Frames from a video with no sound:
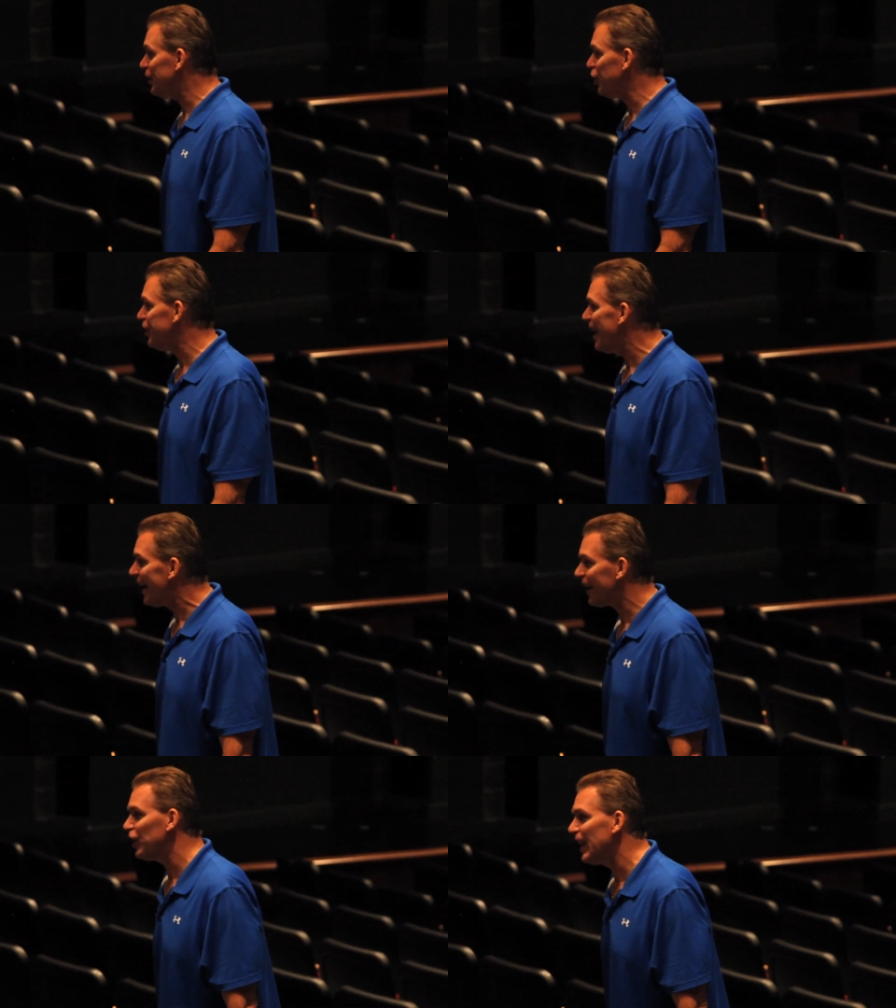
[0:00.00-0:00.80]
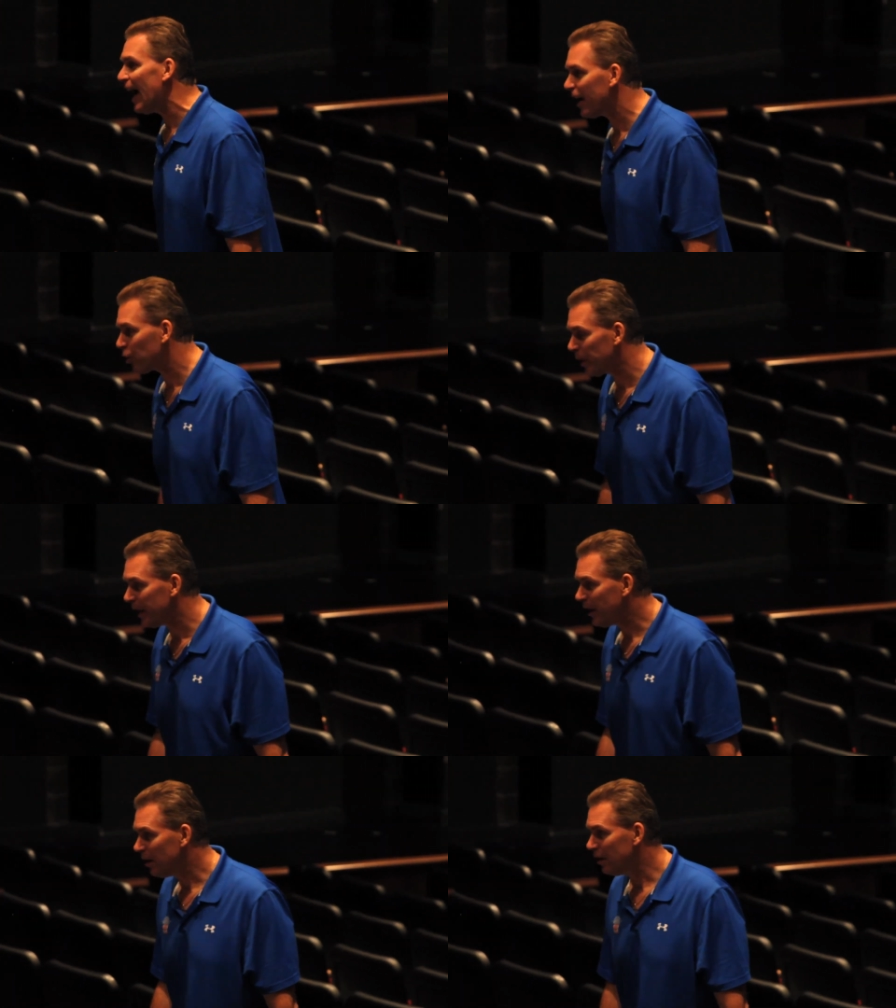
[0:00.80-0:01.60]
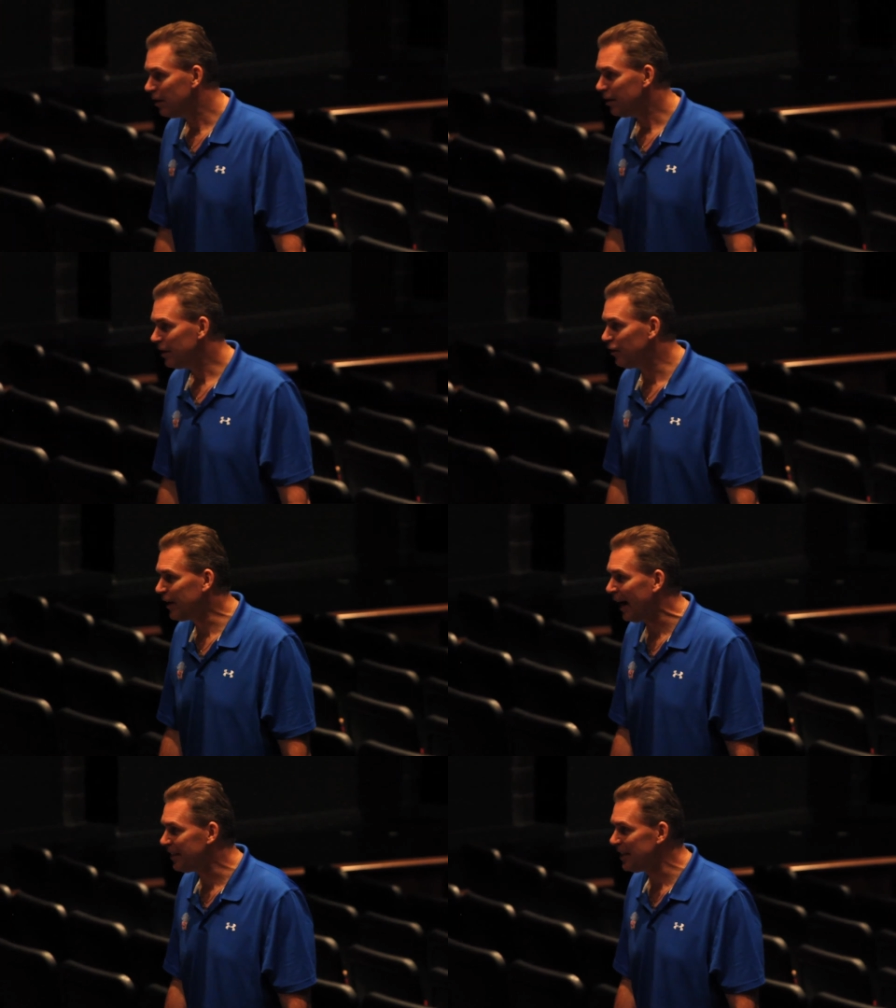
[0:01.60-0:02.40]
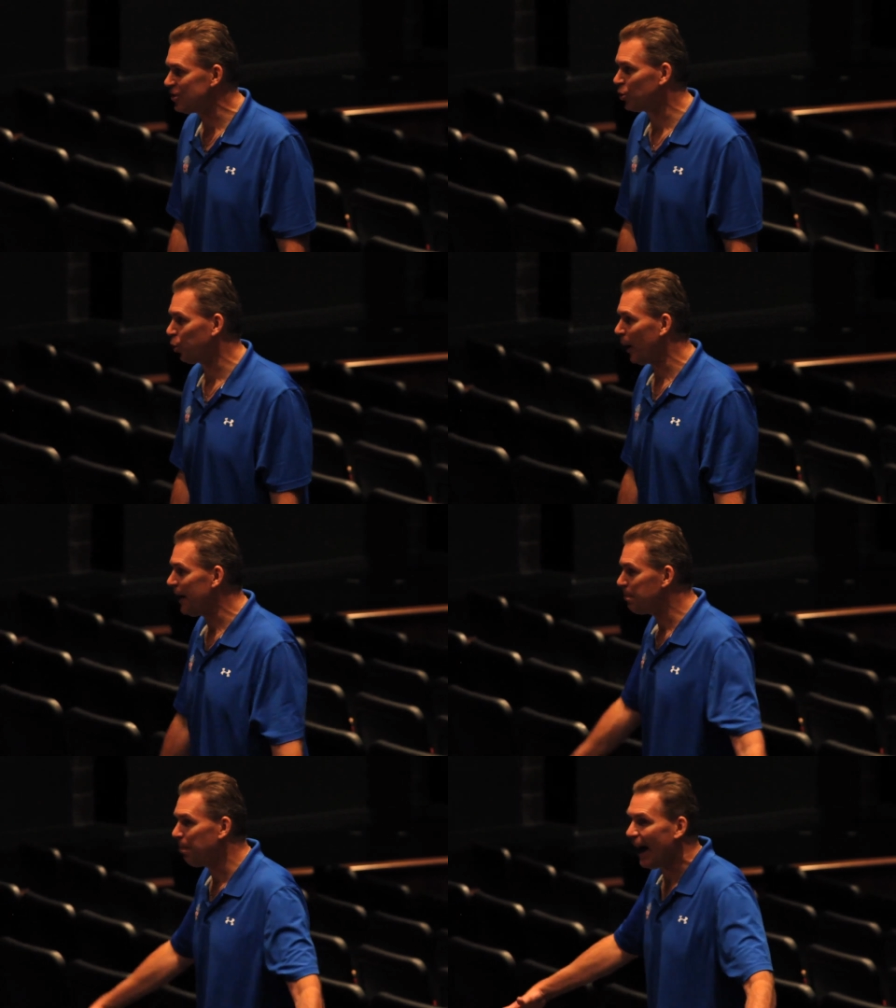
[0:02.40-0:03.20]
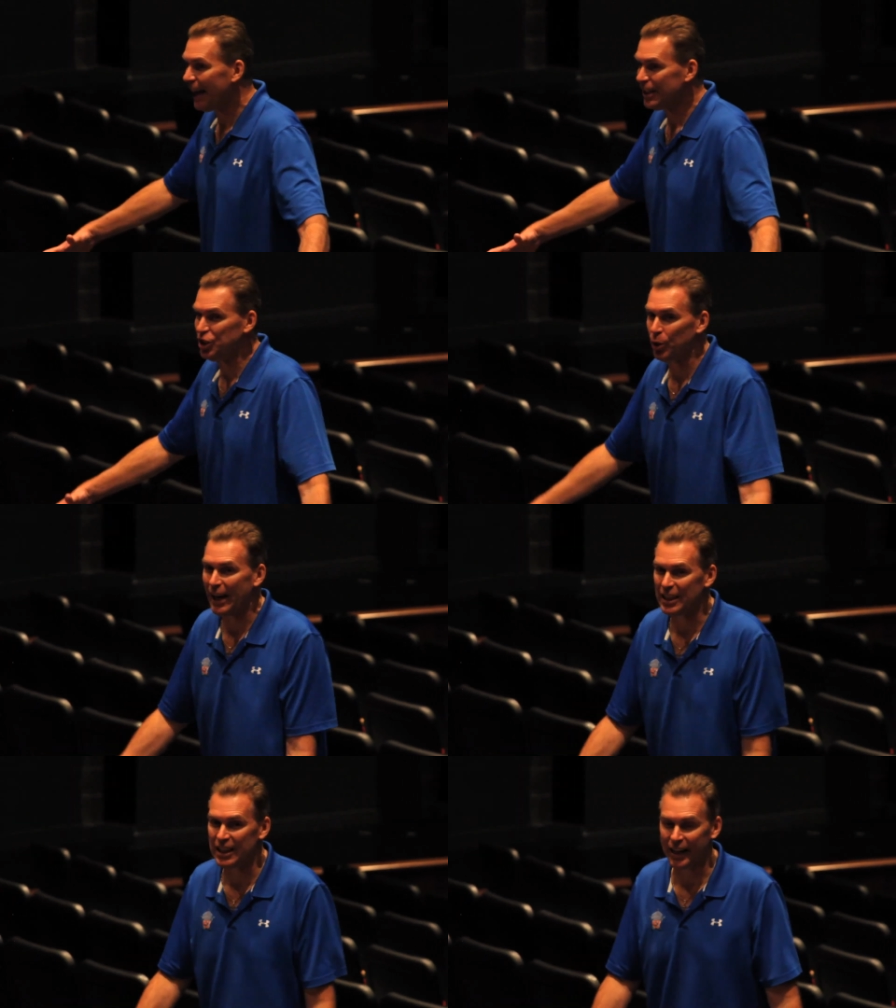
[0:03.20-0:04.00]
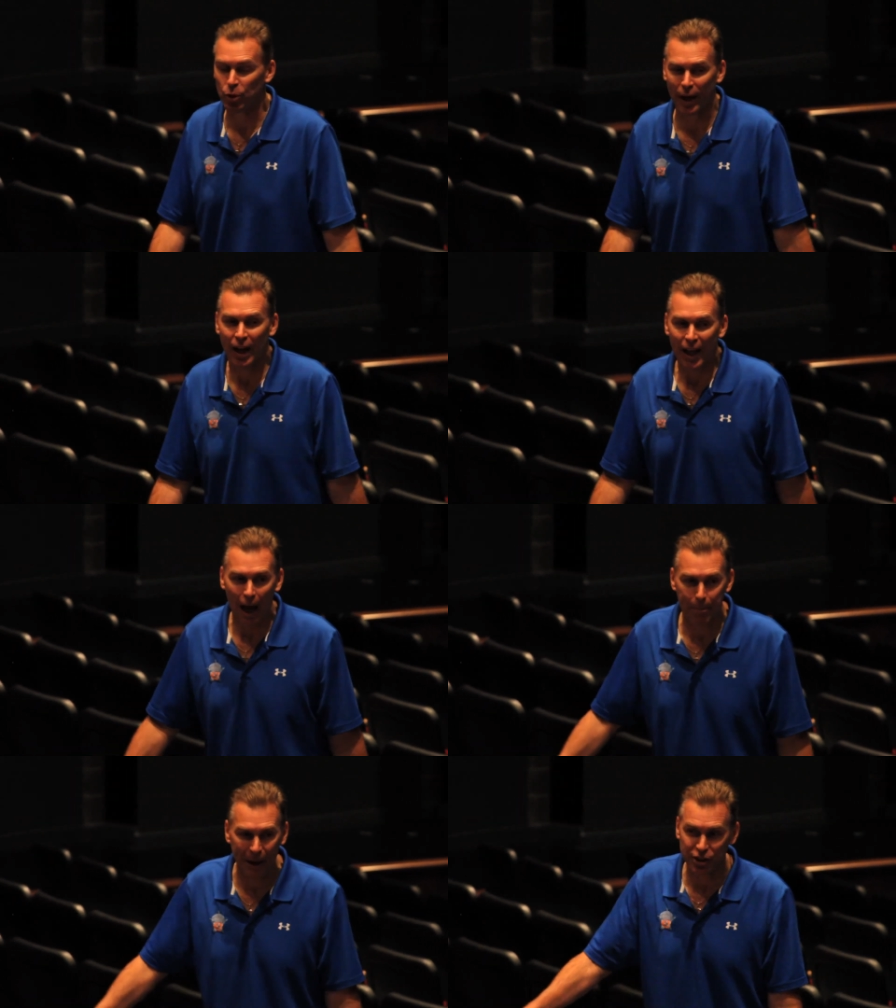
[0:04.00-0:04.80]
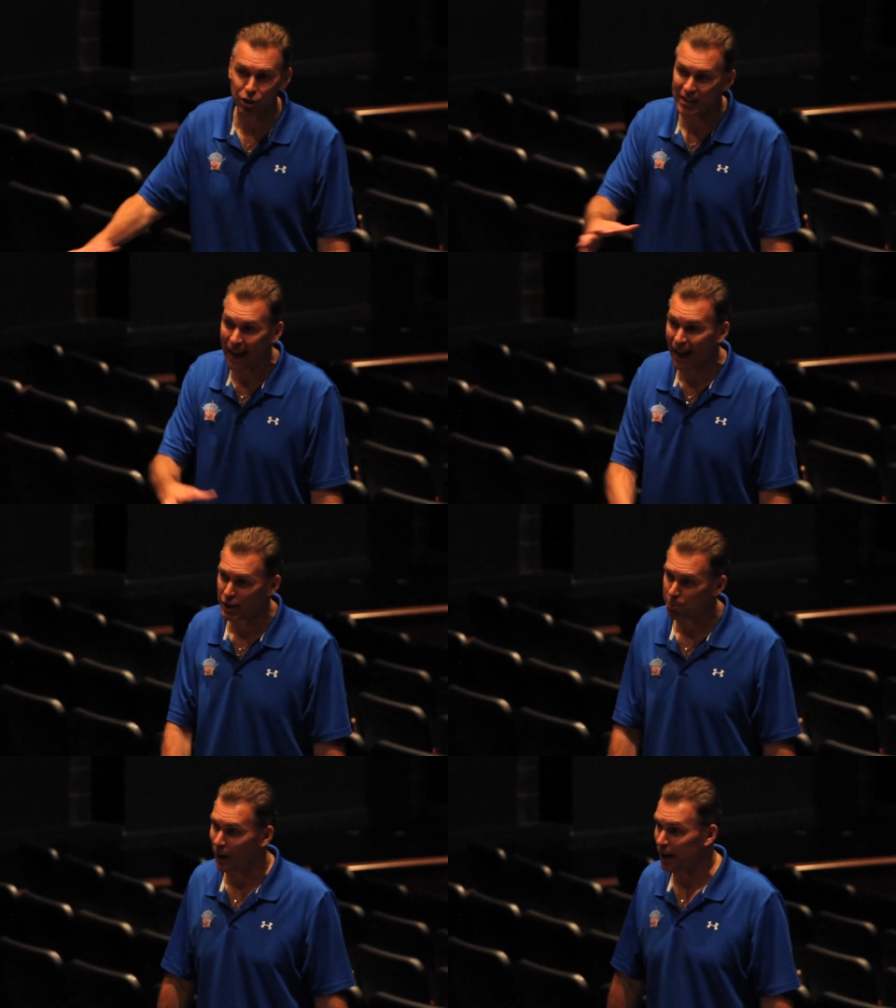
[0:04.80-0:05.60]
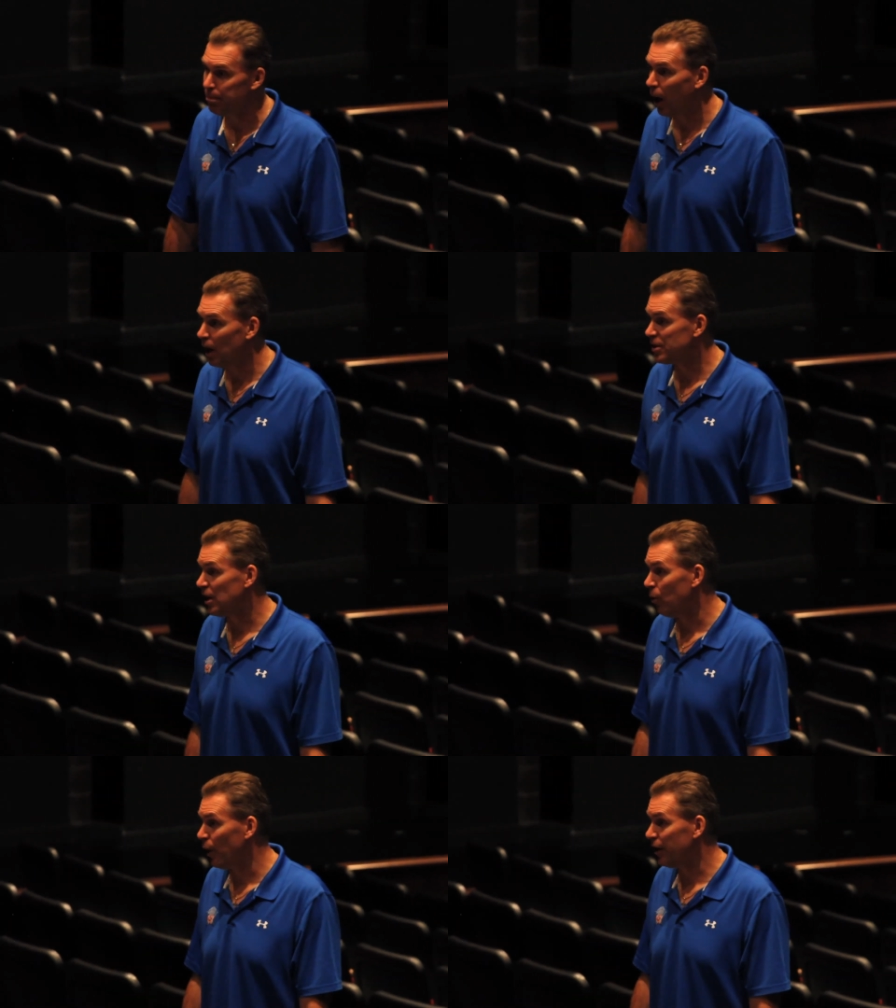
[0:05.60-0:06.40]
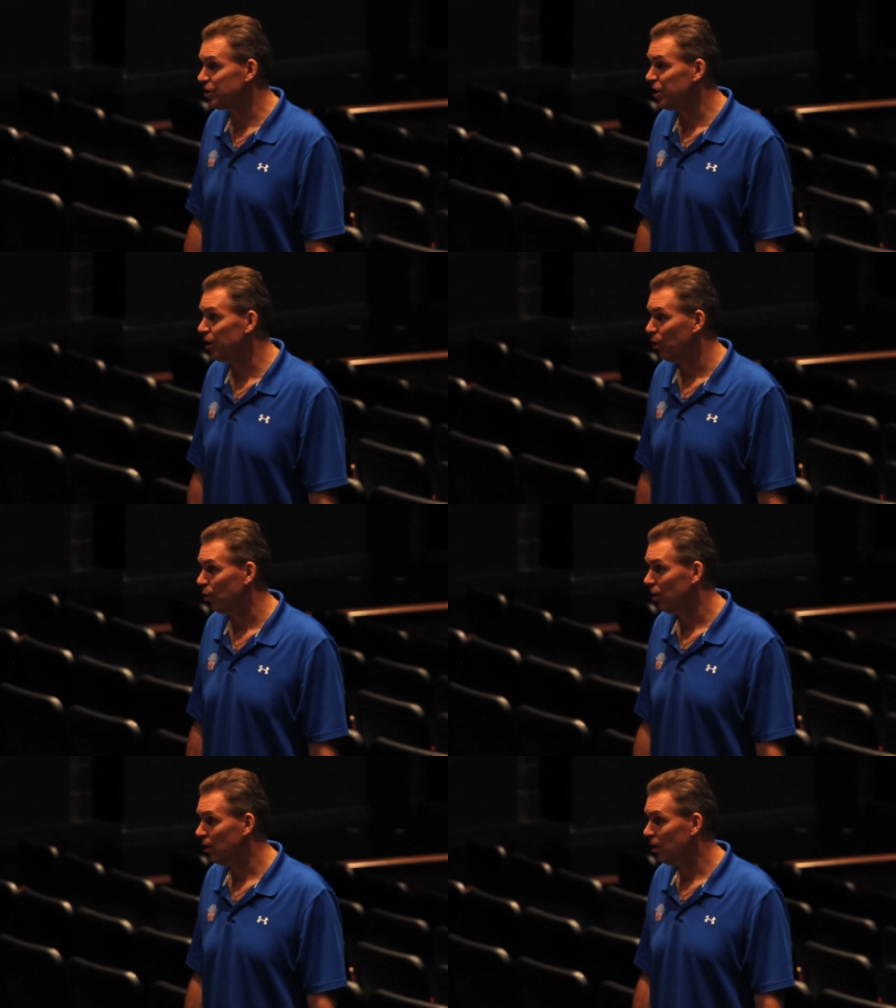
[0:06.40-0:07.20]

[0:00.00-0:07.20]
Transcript: genetic lottery, you've got these great bodies, you're athletic. I bet your dads played ball somewhere too.